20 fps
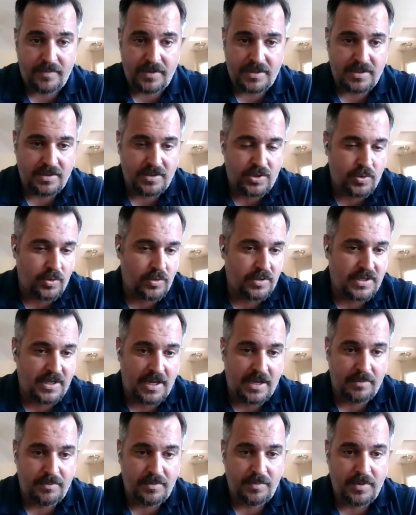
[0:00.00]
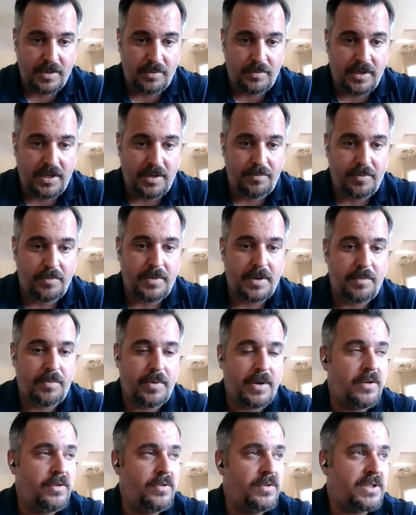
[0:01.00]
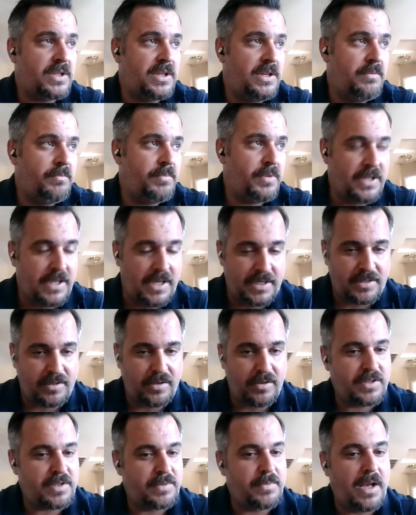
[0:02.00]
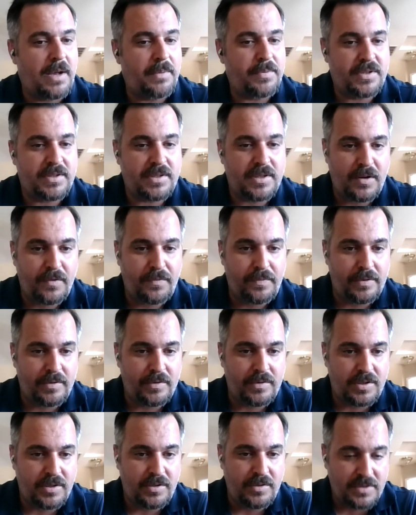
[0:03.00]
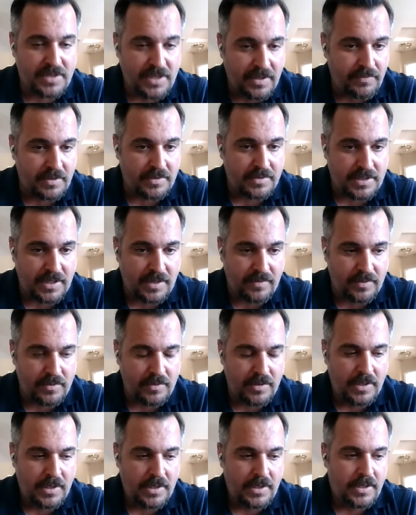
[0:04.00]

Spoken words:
It's a short time to be able to implement a brand new scheme, but yes, there are some options there to do 7-on-7,